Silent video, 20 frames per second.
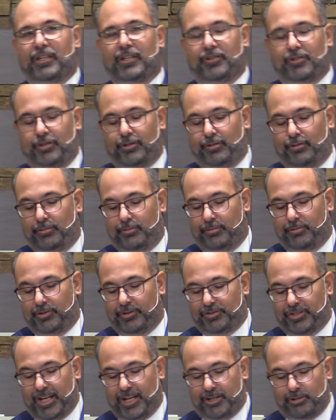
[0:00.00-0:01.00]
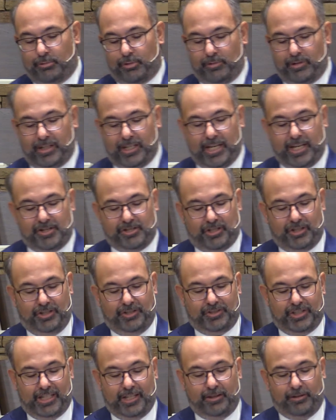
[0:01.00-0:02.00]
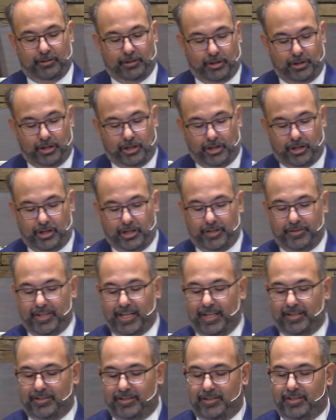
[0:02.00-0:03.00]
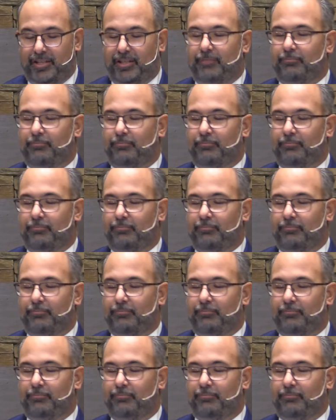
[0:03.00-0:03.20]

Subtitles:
to sexual relations in the law that